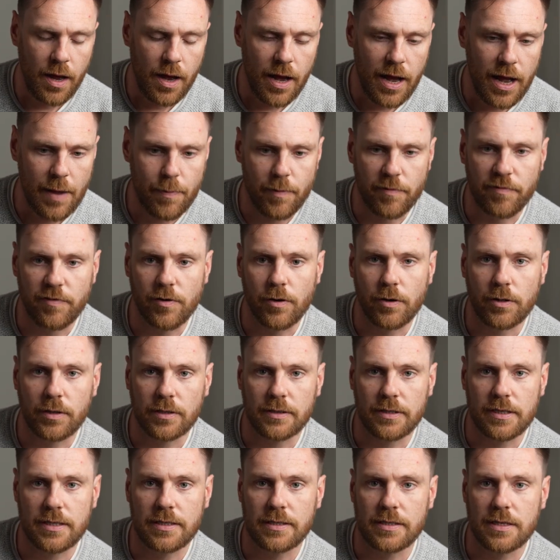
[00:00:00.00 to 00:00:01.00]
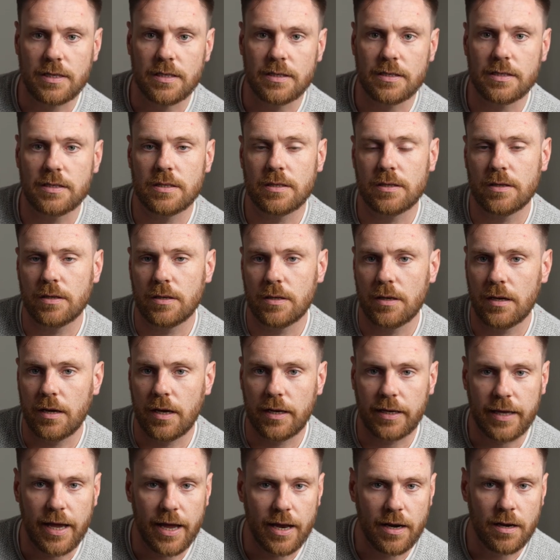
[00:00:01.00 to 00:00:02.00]
Hyperfocal distance,
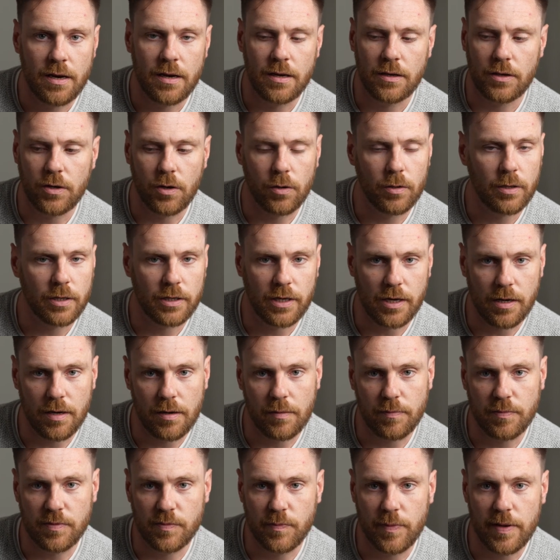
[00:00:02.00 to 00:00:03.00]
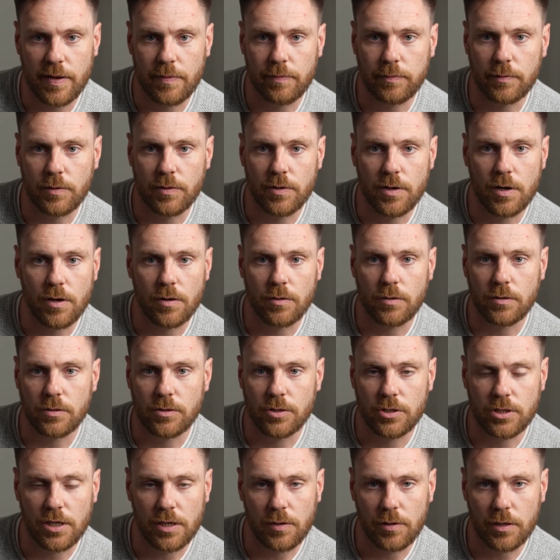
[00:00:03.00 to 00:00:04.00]
again, go look it up. There's people who know
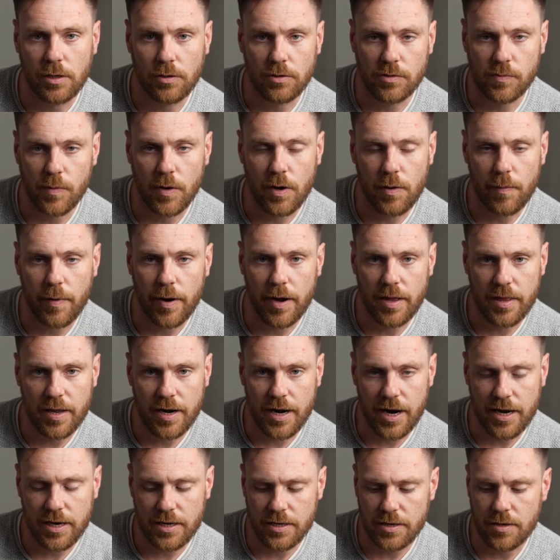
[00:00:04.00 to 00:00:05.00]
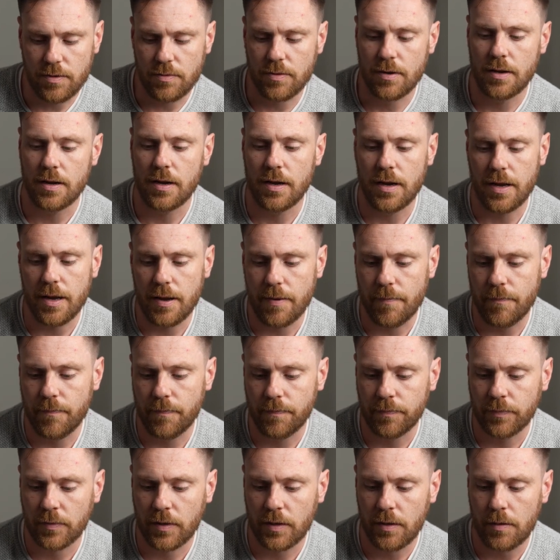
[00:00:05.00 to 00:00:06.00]
shit loads more about it than I do.
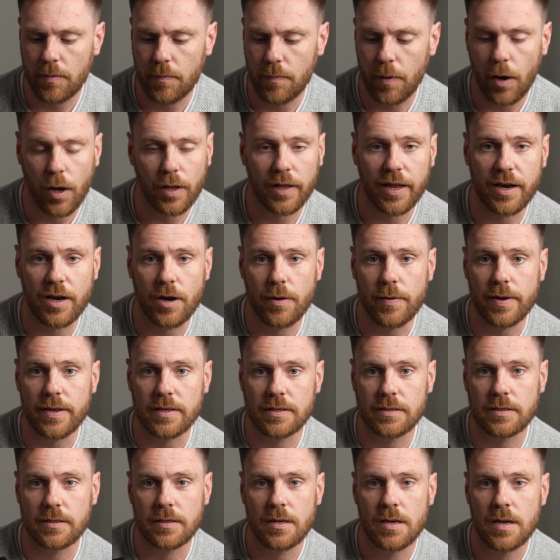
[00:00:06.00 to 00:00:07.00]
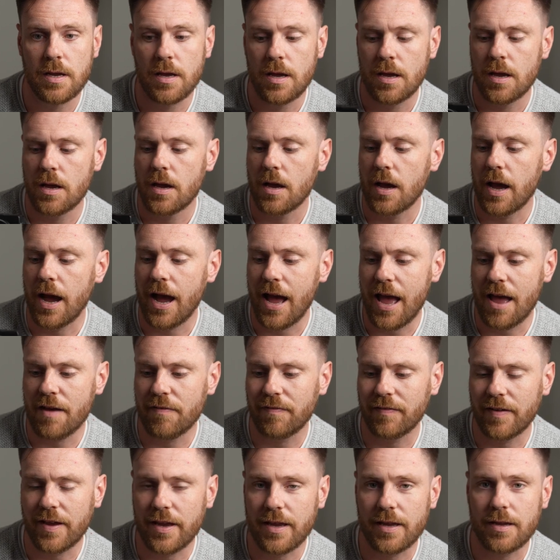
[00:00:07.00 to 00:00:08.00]
But all I know is at
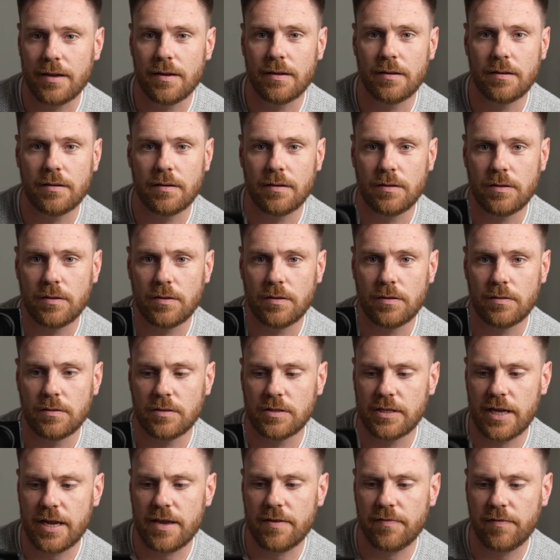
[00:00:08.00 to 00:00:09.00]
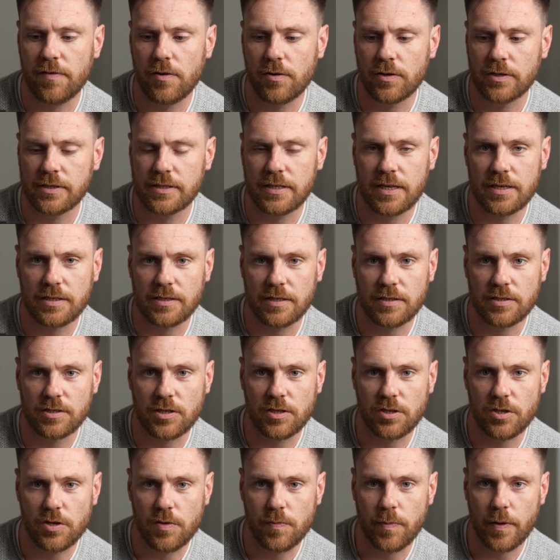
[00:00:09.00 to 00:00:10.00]
f8, set your focus distance
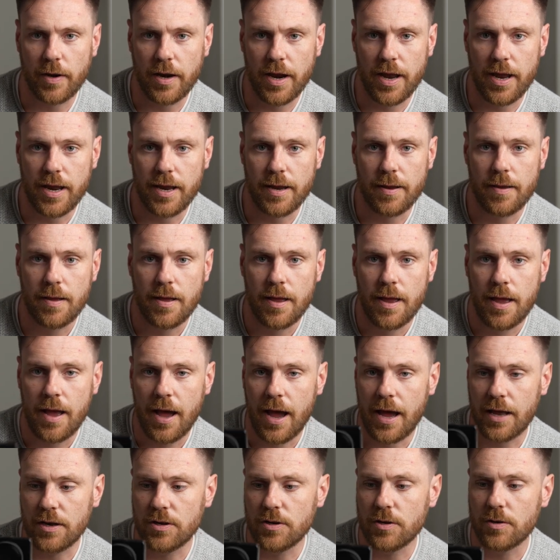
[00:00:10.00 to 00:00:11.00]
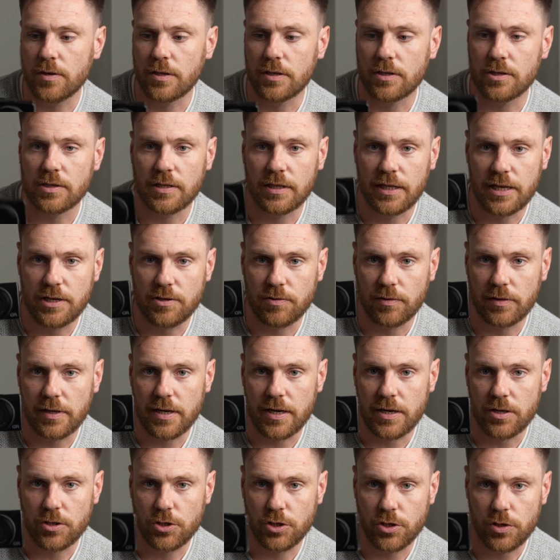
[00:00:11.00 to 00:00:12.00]
to 2.8, and you can just
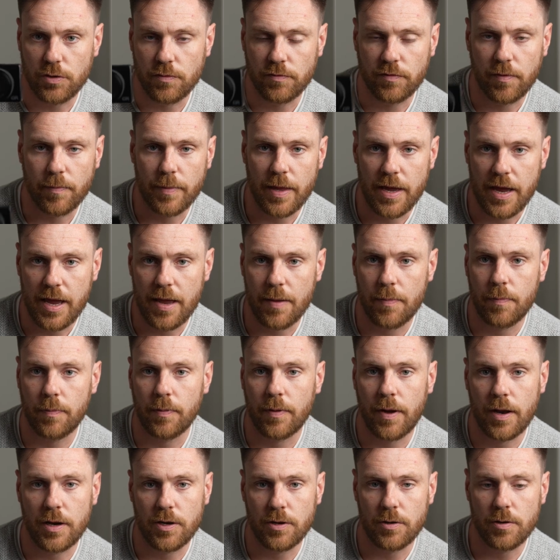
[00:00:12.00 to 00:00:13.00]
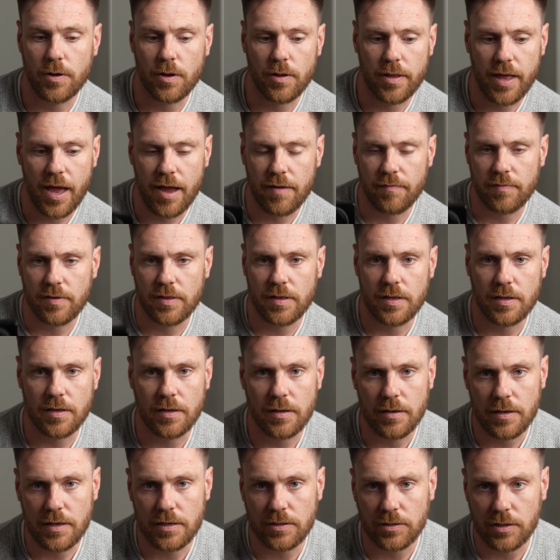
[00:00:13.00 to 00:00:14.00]
literally shoot from the hip, and you know that
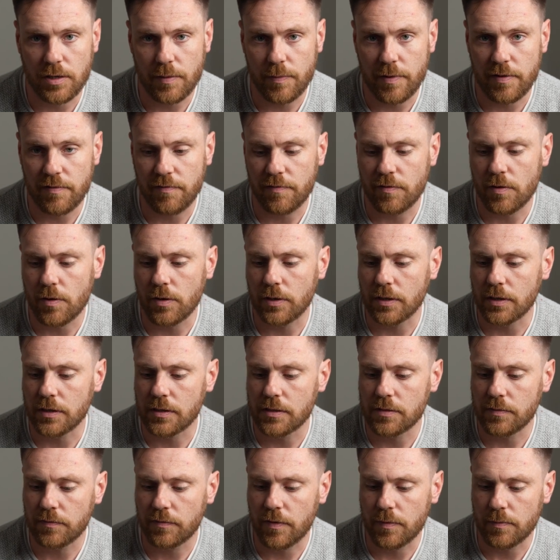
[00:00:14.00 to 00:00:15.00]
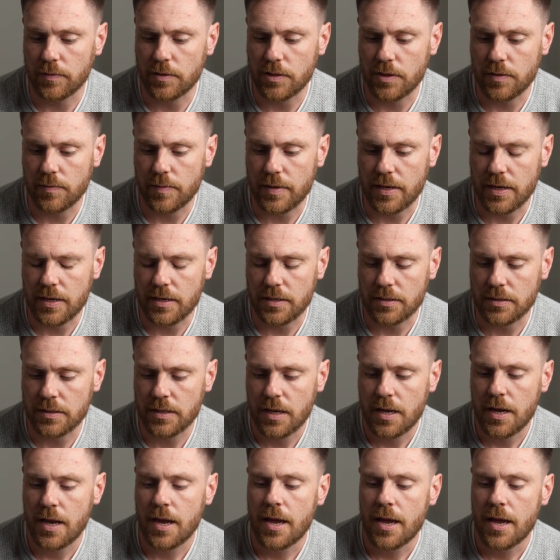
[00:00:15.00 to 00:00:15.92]
everything is going to be in focus from 2 meters,